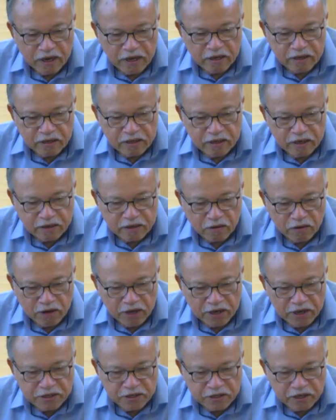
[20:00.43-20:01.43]
Uh, the
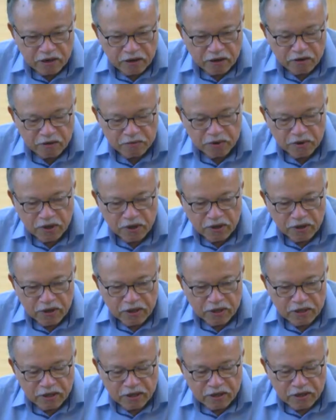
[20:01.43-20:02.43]
collection of
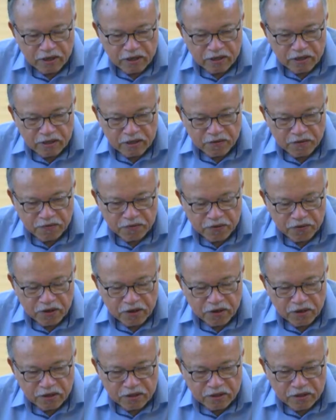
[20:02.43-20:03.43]
uh, uh the
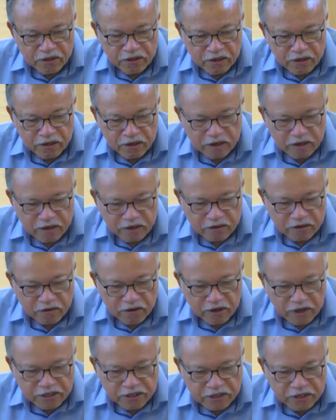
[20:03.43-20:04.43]
the
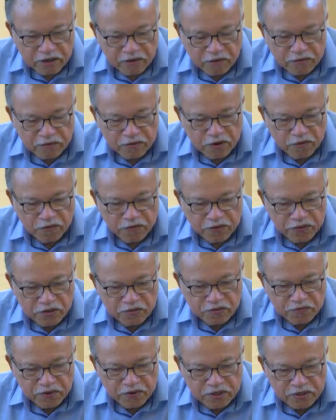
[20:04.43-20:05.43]
collection of the
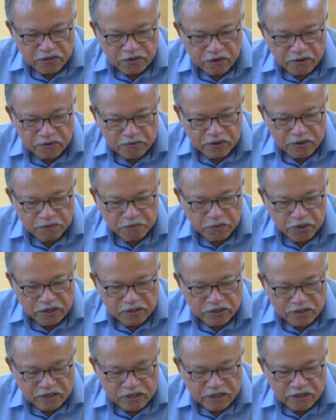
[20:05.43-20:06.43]
first page of the
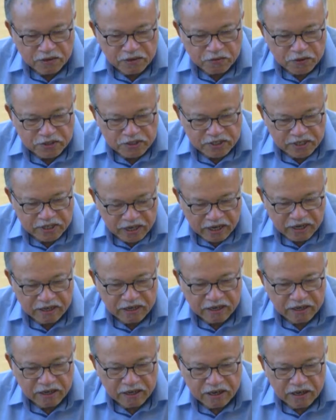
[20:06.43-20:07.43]
manuscript was done
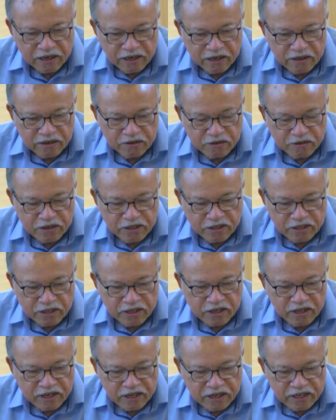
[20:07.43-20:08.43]
during the
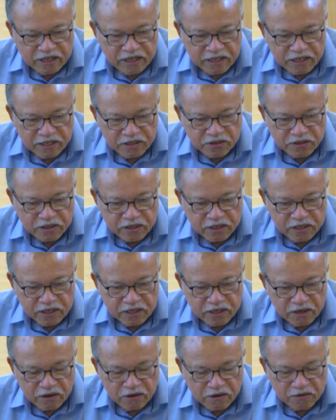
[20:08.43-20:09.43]
early
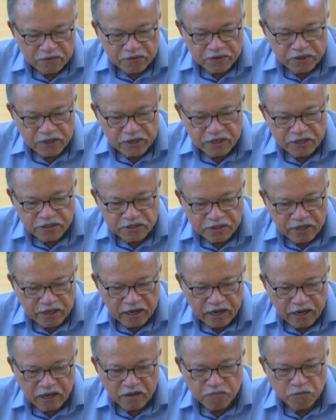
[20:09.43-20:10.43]
history of the ISTAC
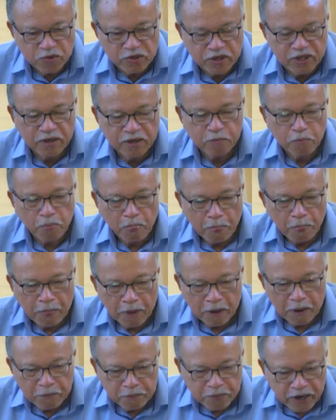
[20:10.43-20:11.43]
library,
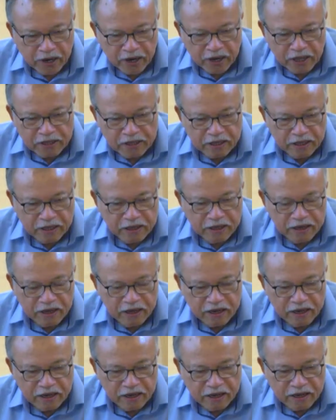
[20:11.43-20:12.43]
but
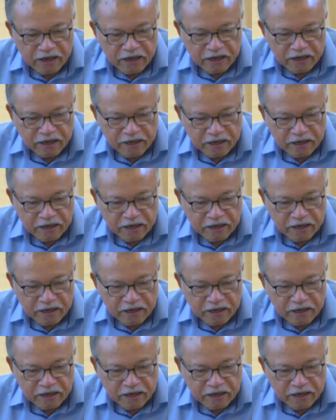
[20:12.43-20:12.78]
uh,